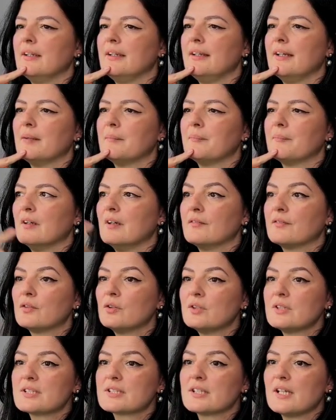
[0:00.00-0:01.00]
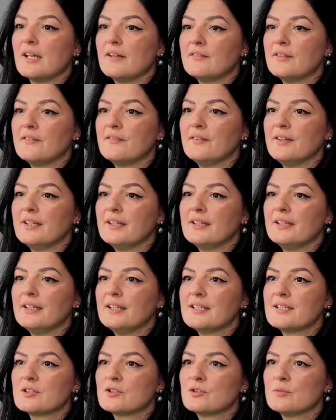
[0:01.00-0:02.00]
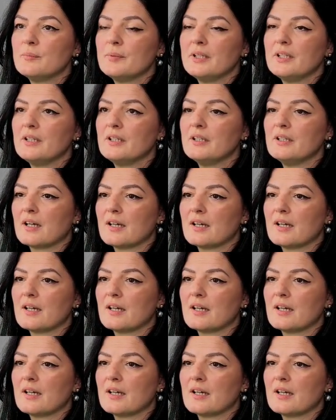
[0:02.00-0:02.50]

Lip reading: Yeah, of course everything needs to be